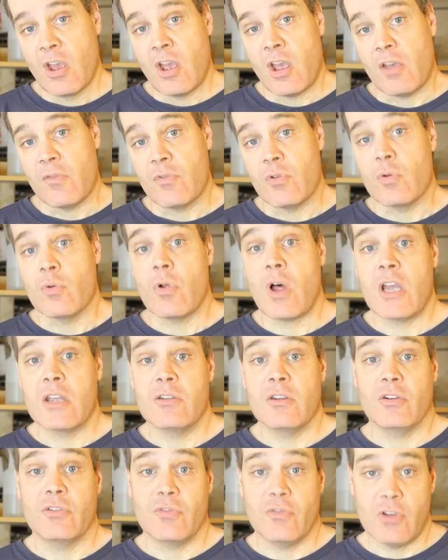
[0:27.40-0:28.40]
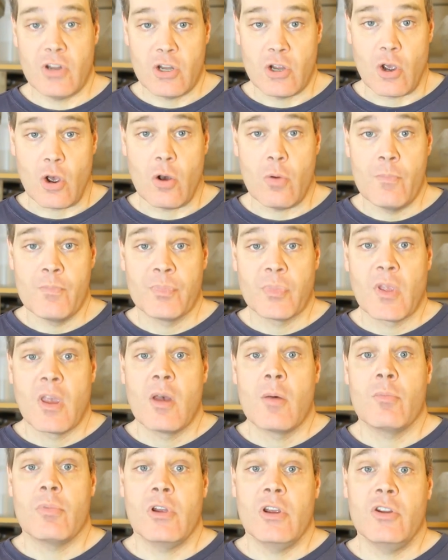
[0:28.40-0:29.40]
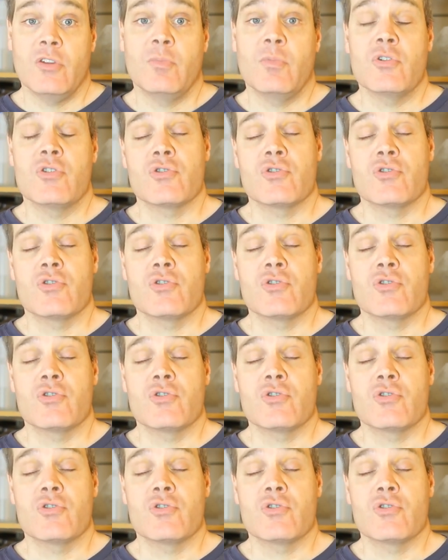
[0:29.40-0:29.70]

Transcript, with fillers: If you like this video, Please be